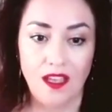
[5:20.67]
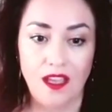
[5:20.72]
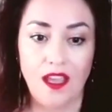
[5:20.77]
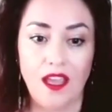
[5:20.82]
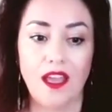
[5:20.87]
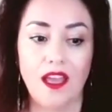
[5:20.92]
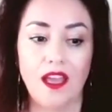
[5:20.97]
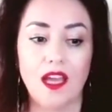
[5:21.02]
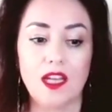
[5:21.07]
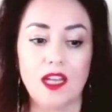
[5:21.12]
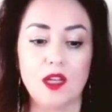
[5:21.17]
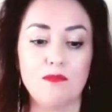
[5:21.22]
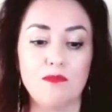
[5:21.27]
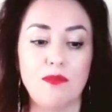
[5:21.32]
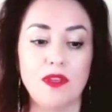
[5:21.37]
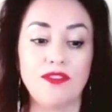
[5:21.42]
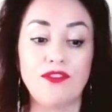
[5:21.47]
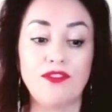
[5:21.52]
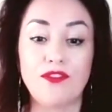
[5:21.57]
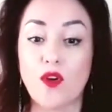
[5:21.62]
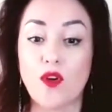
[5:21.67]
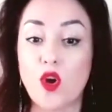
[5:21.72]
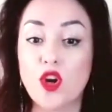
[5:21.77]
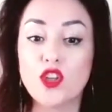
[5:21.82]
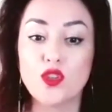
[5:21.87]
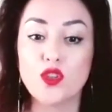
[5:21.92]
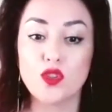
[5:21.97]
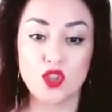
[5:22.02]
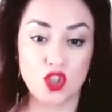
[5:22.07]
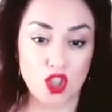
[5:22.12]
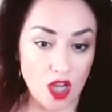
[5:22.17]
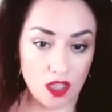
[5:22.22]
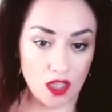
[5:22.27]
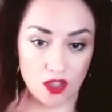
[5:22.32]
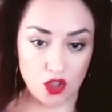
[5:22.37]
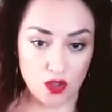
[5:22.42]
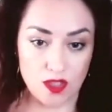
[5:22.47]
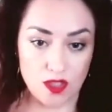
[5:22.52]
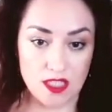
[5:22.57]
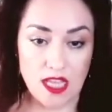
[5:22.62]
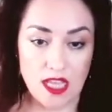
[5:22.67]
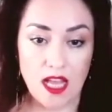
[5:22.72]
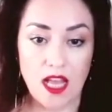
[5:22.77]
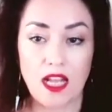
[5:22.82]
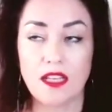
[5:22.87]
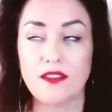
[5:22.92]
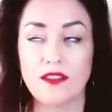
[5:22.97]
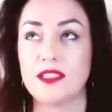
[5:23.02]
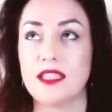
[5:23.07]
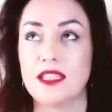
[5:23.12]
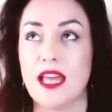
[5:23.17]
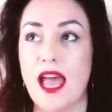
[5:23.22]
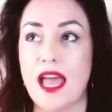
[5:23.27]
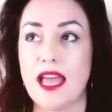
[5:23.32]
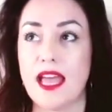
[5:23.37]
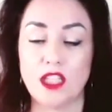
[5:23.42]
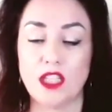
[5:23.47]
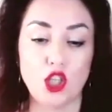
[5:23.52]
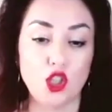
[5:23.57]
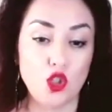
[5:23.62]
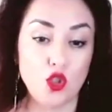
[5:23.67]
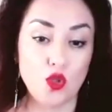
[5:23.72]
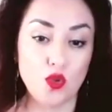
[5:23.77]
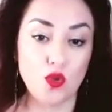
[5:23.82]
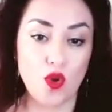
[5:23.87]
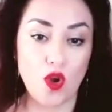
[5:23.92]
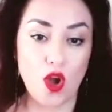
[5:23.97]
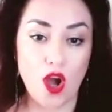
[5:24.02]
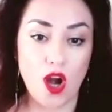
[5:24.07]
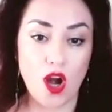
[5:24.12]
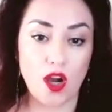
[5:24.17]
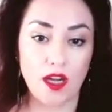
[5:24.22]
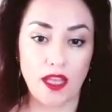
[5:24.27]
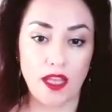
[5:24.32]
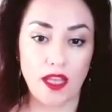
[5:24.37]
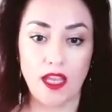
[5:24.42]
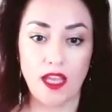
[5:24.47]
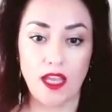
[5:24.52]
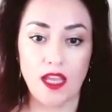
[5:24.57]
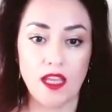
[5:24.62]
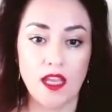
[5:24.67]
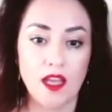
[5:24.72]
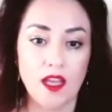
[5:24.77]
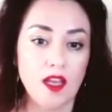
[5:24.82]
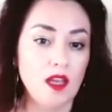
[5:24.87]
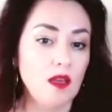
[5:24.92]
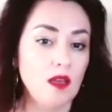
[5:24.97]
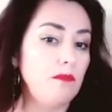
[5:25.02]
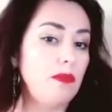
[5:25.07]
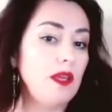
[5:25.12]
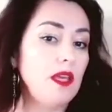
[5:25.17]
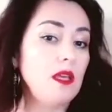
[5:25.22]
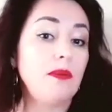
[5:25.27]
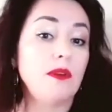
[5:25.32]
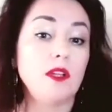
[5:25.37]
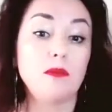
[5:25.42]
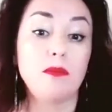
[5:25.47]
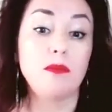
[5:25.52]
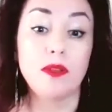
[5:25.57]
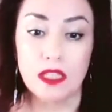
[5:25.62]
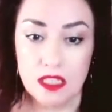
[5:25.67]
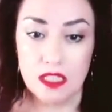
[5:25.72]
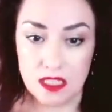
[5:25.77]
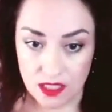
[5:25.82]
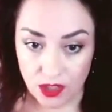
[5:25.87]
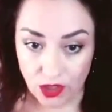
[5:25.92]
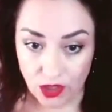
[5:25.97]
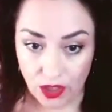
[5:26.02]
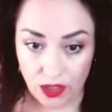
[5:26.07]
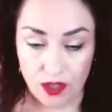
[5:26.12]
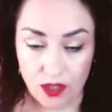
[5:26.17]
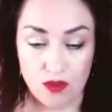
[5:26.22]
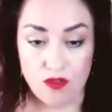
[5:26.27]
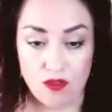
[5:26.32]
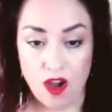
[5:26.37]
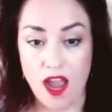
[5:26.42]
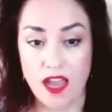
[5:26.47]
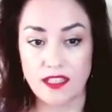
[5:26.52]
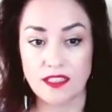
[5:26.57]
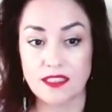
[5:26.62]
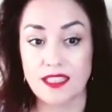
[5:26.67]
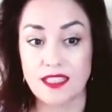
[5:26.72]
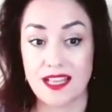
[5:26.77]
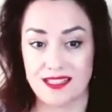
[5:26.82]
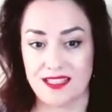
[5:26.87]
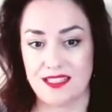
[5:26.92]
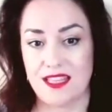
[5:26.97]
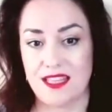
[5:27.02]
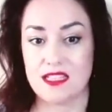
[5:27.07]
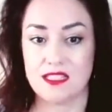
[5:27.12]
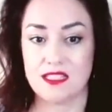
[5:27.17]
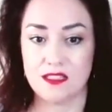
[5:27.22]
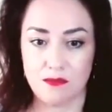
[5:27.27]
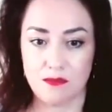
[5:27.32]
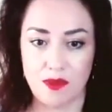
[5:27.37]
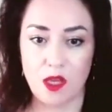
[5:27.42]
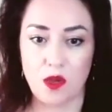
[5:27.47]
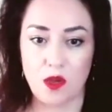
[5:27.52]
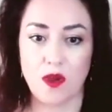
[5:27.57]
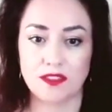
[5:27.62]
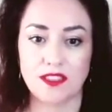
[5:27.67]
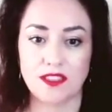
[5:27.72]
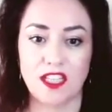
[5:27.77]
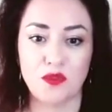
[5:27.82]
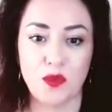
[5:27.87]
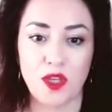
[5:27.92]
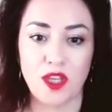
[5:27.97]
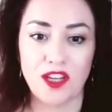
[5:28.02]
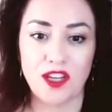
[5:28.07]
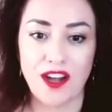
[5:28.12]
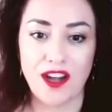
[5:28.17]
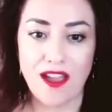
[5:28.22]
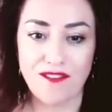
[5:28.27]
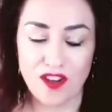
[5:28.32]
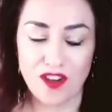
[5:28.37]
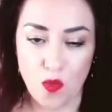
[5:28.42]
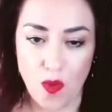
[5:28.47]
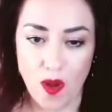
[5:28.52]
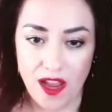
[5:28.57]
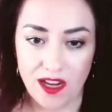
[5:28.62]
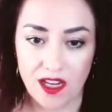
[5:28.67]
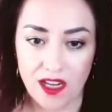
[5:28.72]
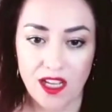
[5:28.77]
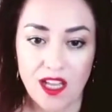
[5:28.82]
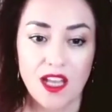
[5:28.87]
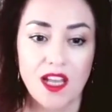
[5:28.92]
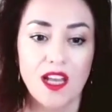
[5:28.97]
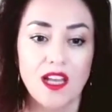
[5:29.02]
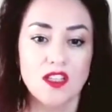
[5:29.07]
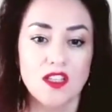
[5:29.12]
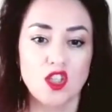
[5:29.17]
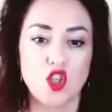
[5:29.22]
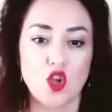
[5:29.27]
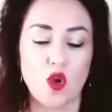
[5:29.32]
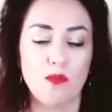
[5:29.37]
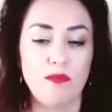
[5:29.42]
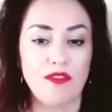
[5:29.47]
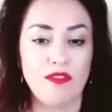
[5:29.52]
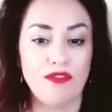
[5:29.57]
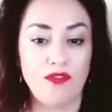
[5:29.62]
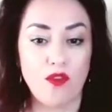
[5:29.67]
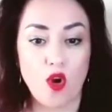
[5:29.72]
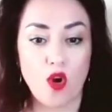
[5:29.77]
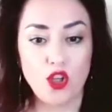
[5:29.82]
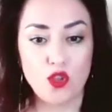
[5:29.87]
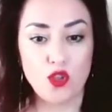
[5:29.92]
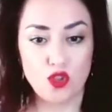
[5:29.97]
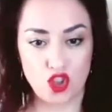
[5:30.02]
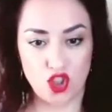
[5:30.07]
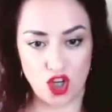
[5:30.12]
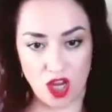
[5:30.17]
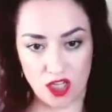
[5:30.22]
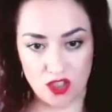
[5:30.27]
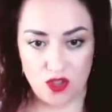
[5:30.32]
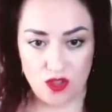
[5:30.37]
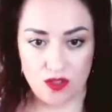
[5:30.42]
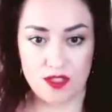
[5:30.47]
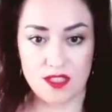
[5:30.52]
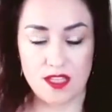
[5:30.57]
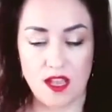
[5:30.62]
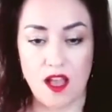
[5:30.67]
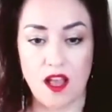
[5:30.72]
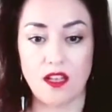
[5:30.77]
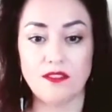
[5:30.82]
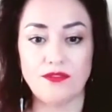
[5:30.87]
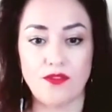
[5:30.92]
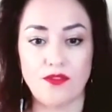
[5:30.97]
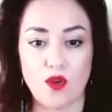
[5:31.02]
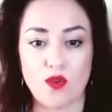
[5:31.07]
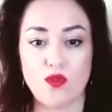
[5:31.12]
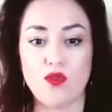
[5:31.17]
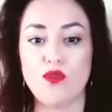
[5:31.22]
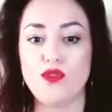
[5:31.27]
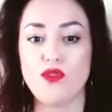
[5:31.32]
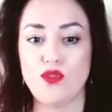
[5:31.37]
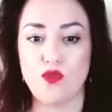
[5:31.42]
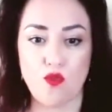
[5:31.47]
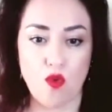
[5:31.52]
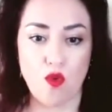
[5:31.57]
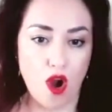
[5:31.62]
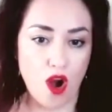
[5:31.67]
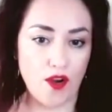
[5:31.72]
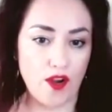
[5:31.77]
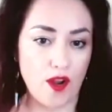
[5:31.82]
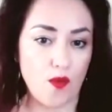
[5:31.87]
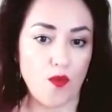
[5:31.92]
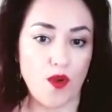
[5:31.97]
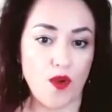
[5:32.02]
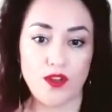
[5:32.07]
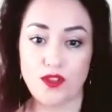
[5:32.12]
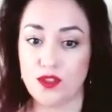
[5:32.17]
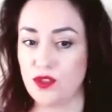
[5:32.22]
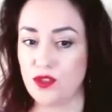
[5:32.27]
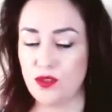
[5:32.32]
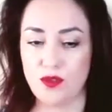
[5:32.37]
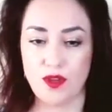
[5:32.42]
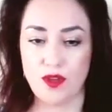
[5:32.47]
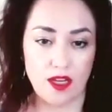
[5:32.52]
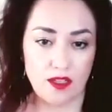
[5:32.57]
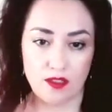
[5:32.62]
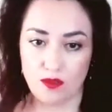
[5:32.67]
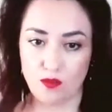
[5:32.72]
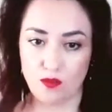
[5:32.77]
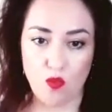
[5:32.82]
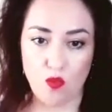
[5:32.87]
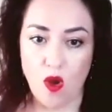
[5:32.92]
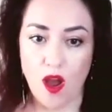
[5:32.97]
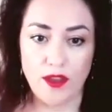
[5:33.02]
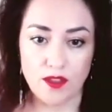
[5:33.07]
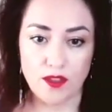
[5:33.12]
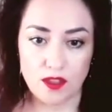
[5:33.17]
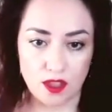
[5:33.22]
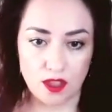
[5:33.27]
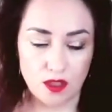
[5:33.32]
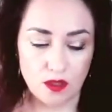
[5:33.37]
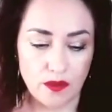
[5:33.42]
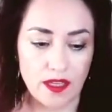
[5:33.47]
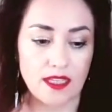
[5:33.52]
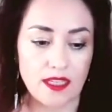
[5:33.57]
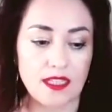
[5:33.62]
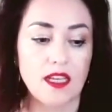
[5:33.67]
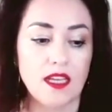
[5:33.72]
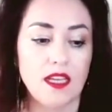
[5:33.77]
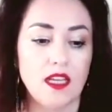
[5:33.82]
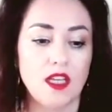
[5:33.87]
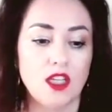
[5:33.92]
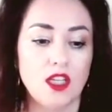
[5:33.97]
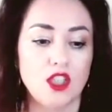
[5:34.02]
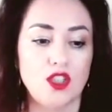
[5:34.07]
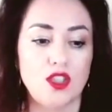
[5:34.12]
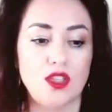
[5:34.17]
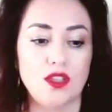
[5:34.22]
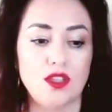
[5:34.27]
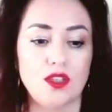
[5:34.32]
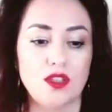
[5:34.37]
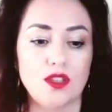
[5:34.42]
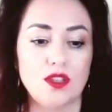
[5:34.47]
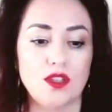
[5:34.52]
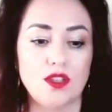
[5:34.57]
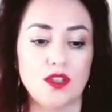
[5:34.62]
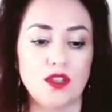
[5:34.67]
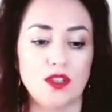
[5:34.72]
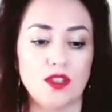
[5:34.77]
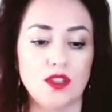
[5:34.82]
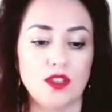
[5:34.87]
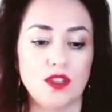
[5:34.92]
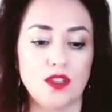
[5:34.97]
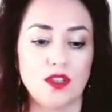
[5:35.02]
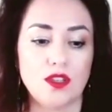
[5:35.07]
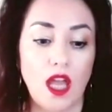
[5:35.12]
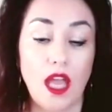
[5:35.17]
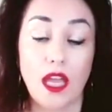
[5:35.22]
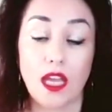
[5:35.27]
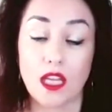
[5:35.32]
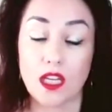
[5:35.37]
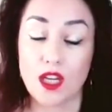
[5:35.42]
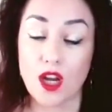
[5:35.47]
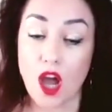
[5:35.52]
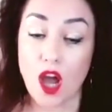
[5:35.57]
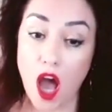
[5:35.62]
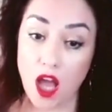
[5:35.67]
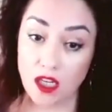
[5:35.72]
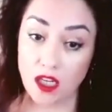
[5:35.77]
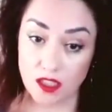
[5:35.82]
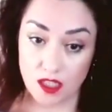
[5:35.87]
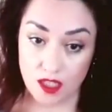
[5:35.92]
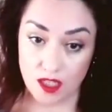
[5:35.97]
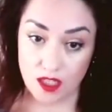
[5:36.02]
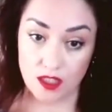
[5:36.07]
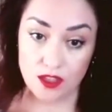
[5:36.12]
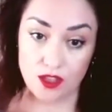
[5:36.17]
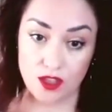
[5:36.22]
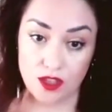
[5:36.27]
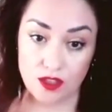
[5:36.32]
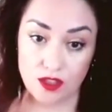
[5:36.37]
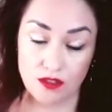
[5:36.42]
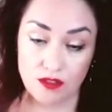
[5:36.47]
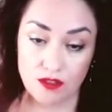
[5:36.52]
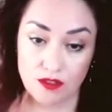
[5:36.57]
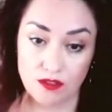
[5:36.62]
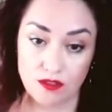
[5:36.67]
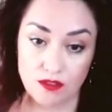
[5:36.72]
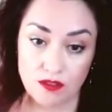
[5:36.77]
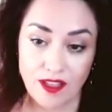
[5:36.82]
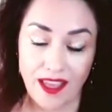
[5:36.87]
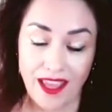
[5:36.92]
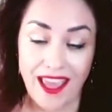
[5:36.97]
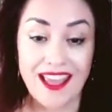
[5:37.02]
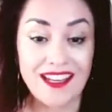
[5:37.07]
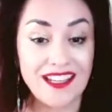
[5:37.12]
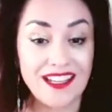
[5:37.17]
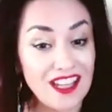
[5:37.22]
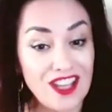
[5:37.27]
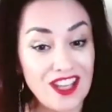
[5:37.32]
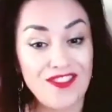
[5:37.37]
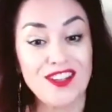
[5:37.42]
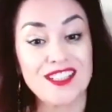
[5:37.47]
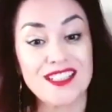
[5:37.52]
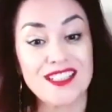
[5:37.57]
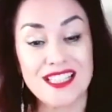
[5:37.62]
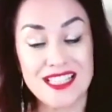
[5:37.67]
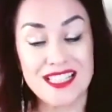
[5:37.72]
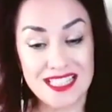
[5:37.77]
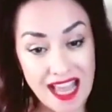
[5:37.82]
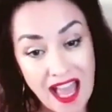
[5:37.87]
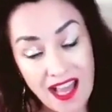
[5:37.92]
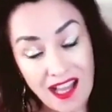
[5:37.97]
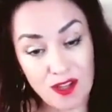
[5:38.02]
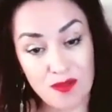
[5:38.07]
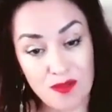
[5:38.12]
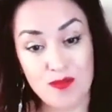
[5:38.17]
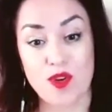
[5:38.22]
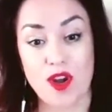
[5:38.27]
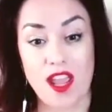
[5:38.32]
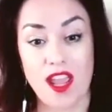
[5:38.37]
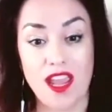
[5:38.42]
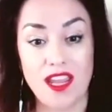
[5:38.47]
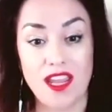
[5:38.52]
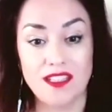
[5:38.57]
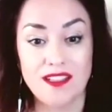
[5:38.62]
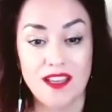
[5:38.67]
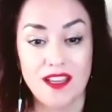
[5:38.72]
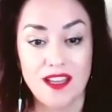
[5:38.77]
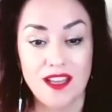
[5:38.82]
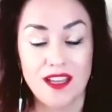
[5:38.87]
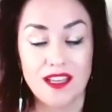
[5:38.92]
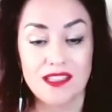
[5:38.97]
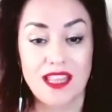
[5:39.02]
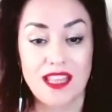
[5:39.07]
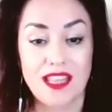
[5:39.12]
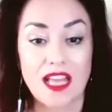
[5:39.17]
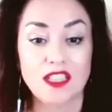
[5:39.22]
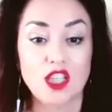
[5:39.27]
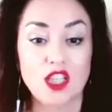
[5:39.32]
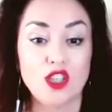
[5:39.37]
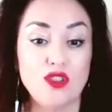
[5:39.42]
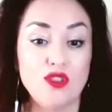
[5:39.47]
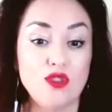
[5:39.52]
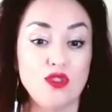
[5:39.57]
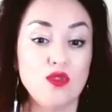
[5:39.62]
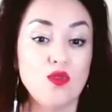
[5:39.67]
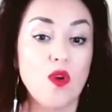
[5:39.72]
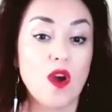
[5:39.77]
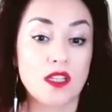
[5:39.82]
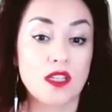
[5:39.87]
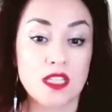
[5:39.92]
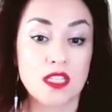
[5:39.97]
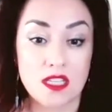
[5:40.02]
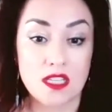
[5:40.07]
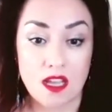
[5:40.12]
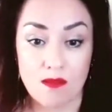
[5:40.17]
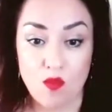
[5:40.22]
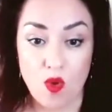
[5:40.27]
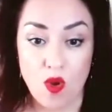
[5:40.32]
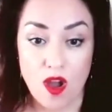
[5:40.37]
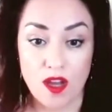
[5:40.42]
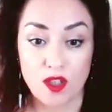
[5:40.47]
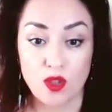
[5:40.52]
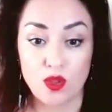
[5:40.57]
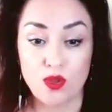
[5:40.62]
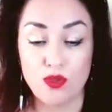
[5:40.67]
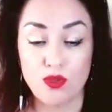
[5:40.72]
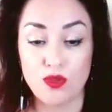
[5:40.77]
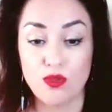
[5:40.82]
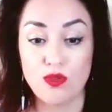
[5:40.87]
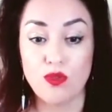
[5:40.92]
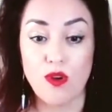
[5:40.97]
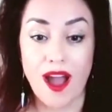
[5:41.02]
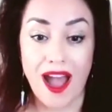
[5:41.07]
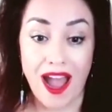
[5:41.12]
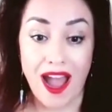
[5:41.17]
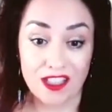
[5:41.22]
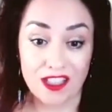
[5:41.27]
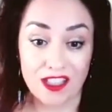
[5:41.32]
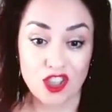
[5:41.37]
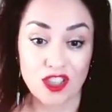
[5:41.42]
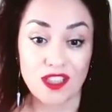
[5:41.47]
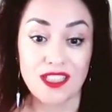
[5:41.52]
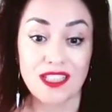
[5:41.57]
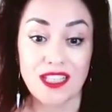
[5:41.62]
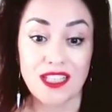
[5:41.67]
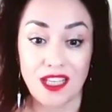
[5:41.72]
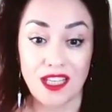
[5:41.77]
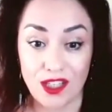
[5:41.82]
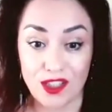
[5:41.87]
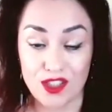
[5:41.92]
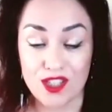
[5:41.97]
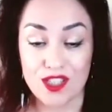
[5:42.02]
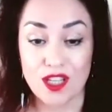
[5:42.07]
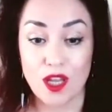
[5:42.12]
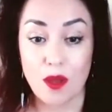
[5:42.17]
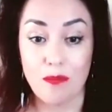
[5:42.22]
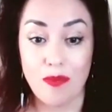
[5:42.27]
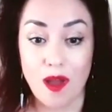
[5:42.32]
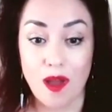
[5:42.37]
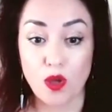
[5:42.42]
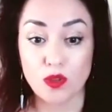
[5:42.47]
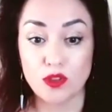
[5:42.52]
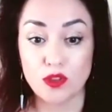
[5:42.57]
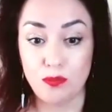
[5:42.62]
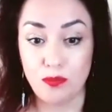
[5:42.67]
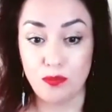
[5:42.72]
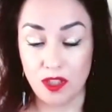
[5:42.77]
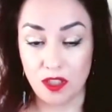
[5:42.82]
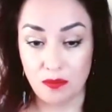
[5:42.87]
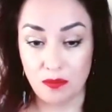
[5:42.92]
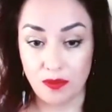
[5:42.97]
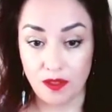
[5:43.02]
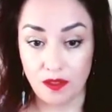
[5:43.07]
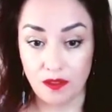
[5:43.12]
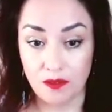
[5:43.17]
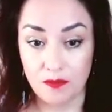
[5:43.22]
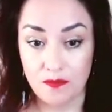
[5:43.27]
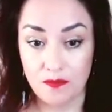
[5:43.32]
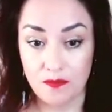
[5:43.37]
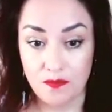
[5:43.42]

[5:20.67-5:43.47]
And before you judge yourself that you are a people pleaser, right? That's the big one that we hear everywhere. So before you judge yourself or who you are and what you do and why you do it, to acknowledge and even celebrate that you are someone who actually cares about people.